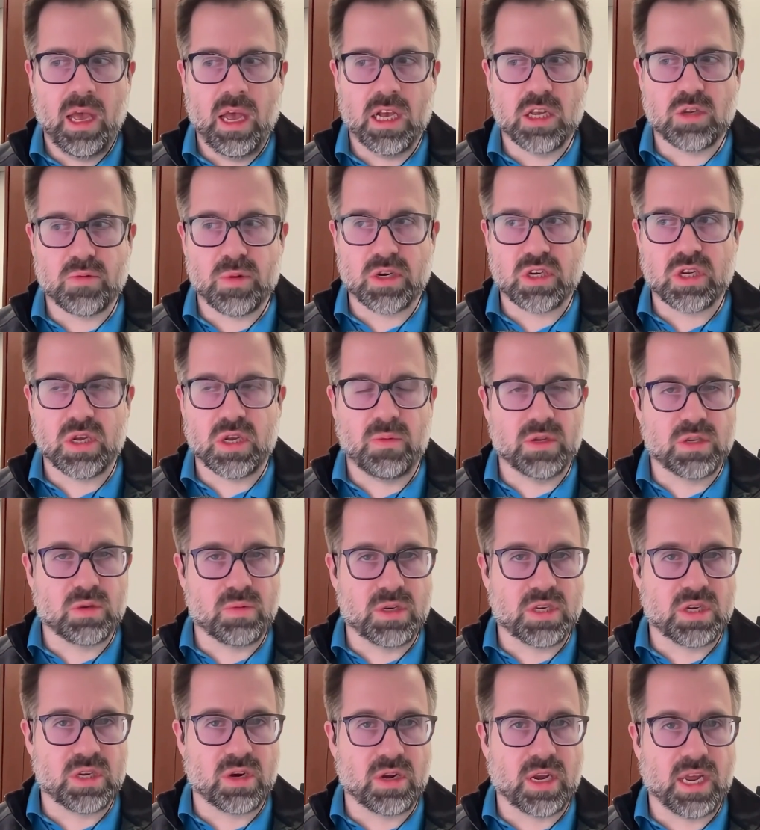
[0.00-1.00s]
especially once
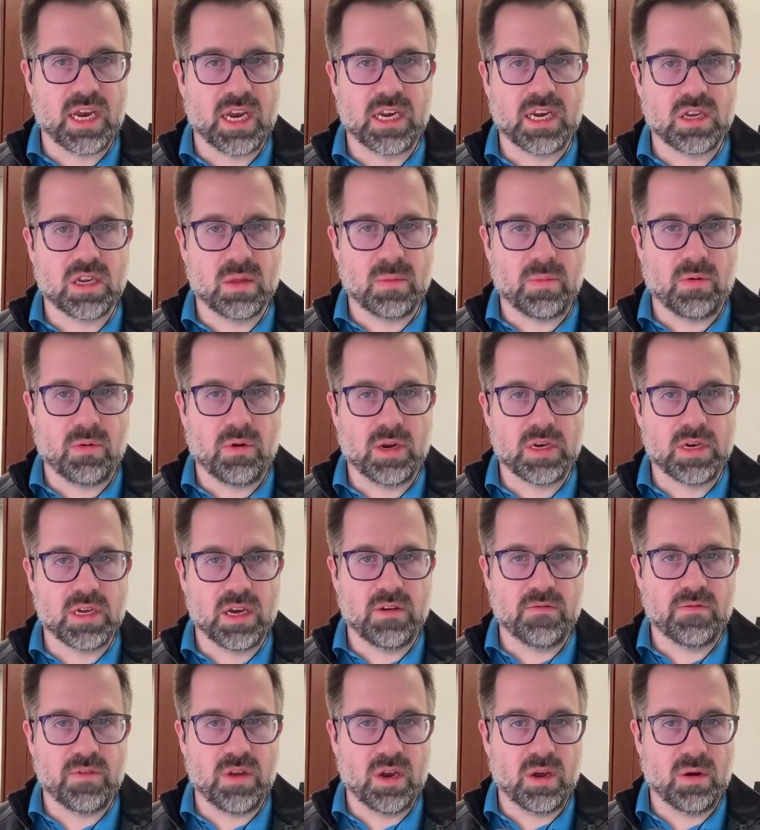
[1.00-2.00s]
we start getting to the point
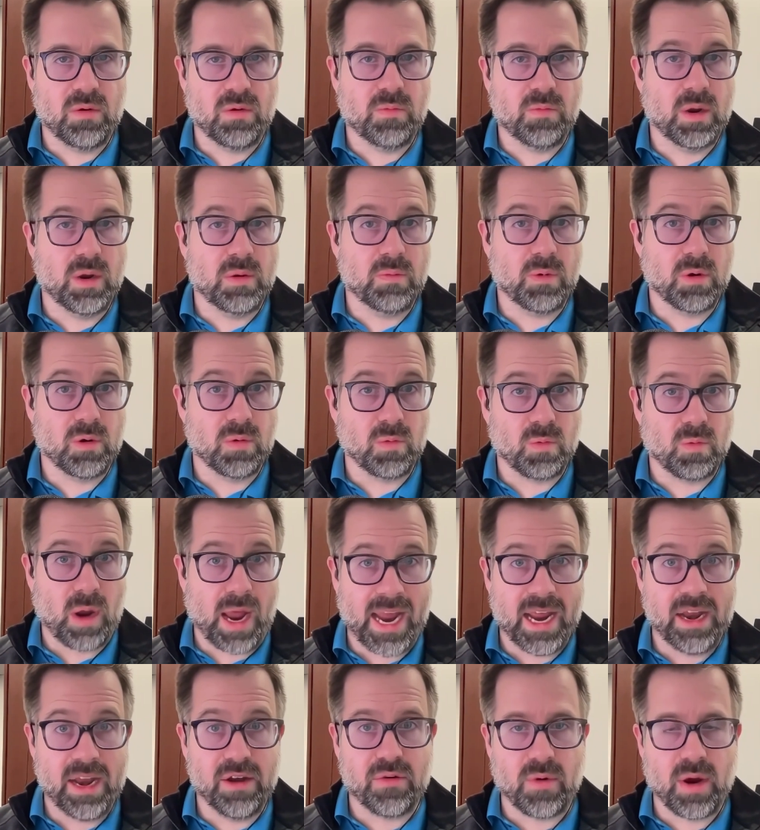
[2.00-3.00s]
of, you know, when we're
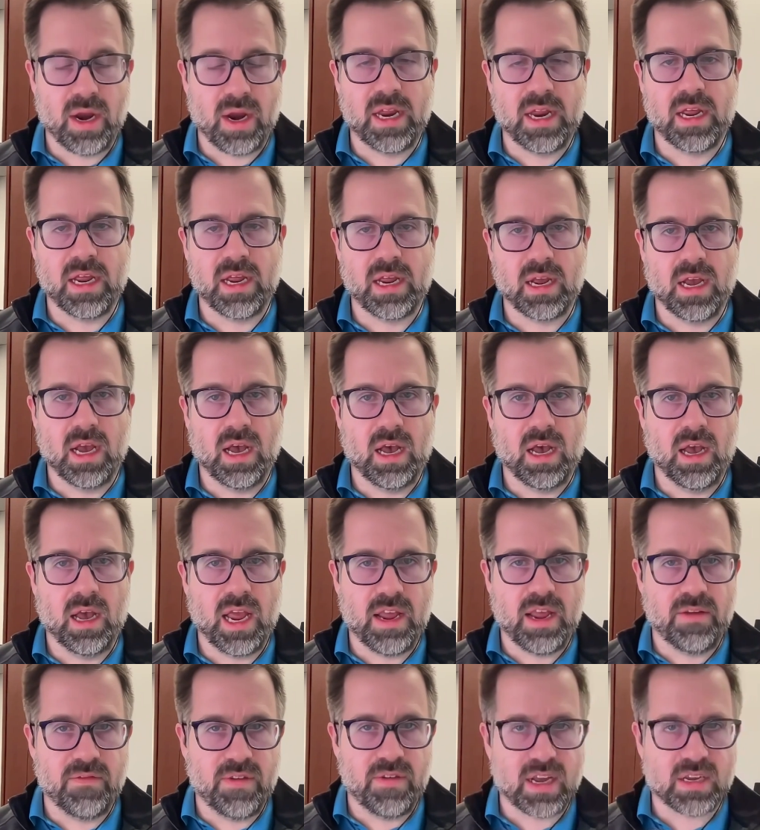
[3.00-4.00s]
handwriting
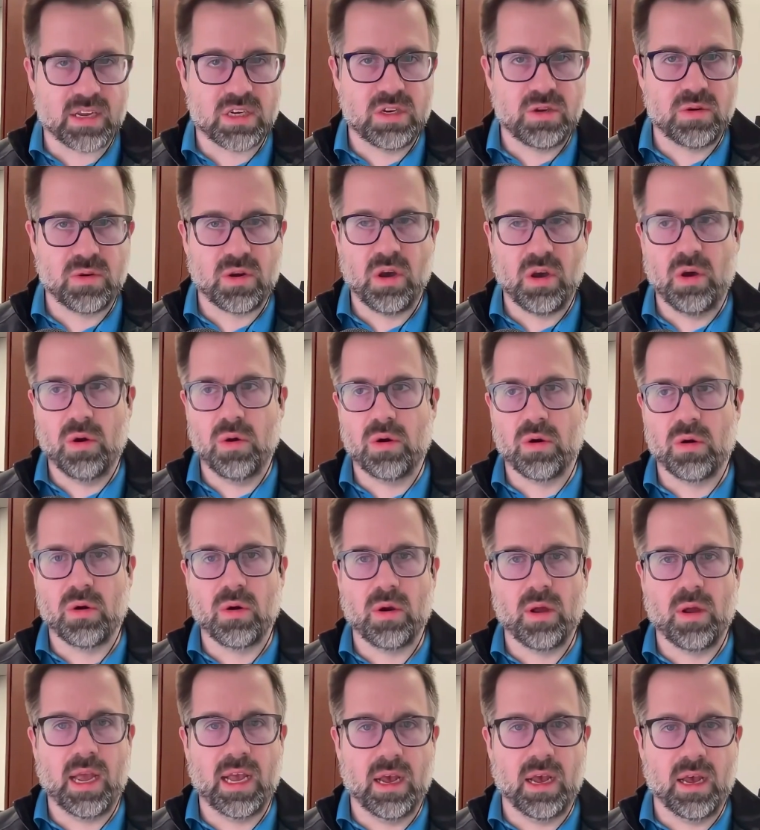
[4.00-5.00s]
AVX2 code
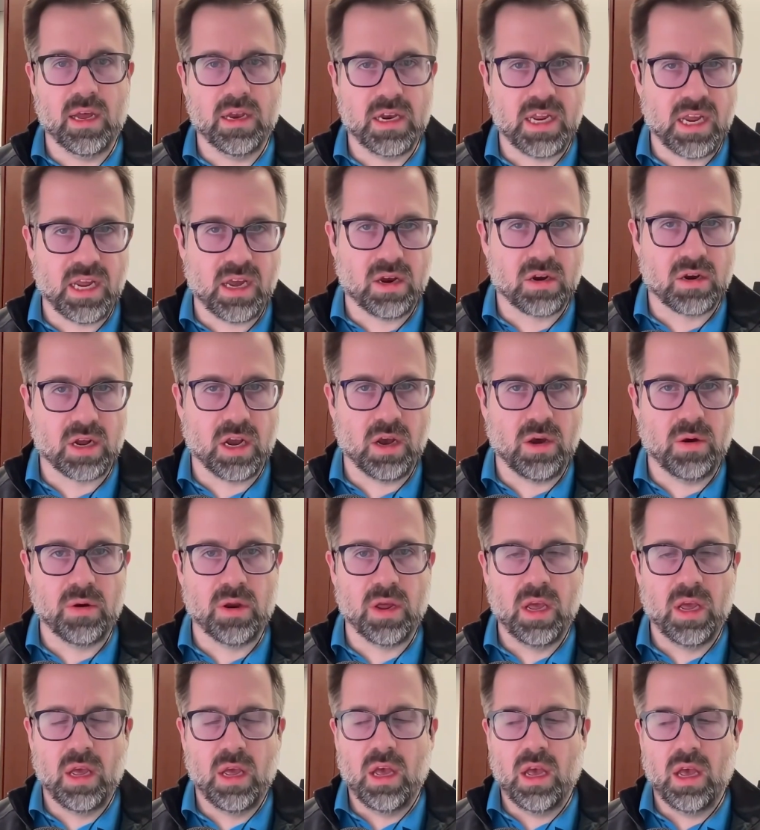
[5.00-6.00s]
or Neon code,